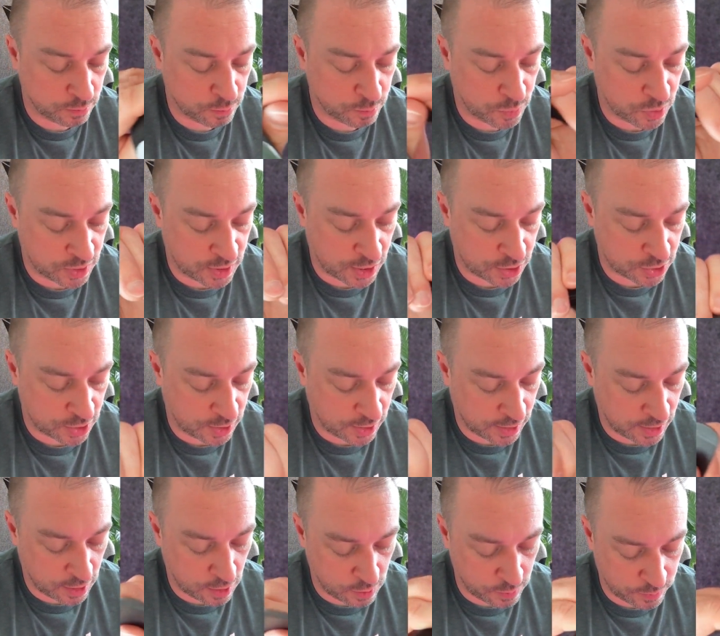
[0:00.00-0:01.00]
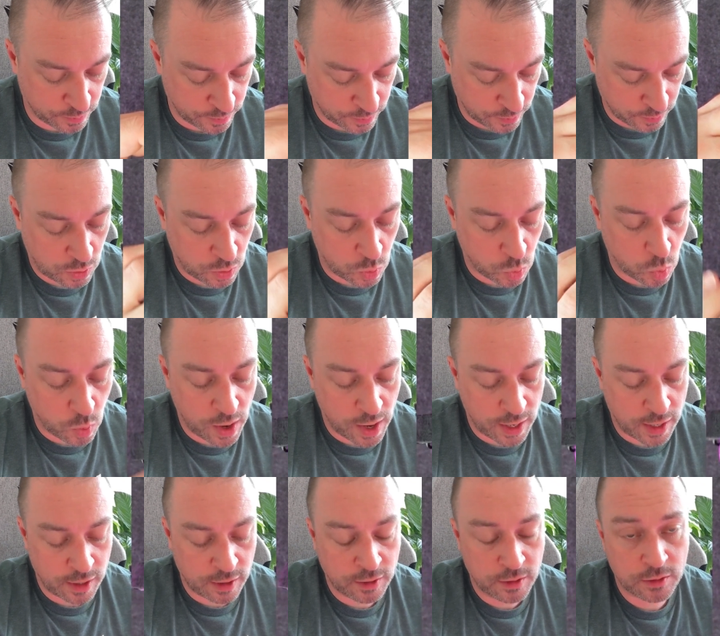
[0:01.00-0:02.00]
potentially come
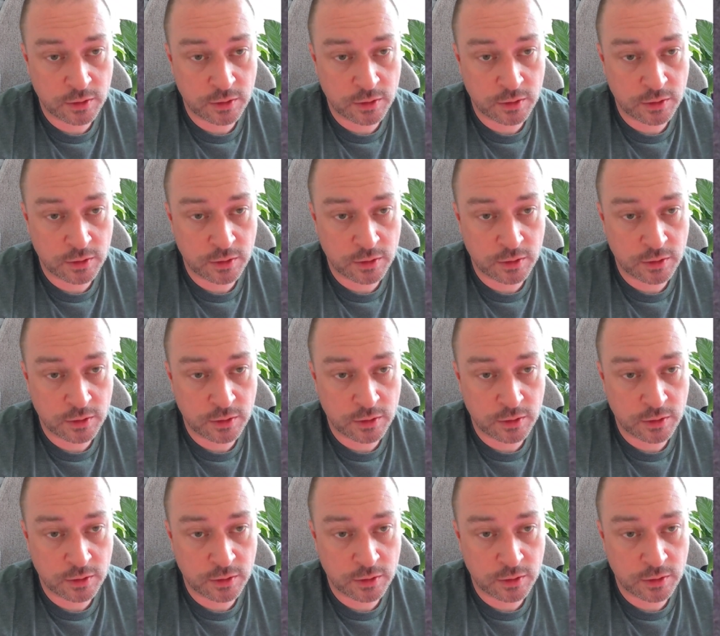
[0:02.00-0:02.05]
away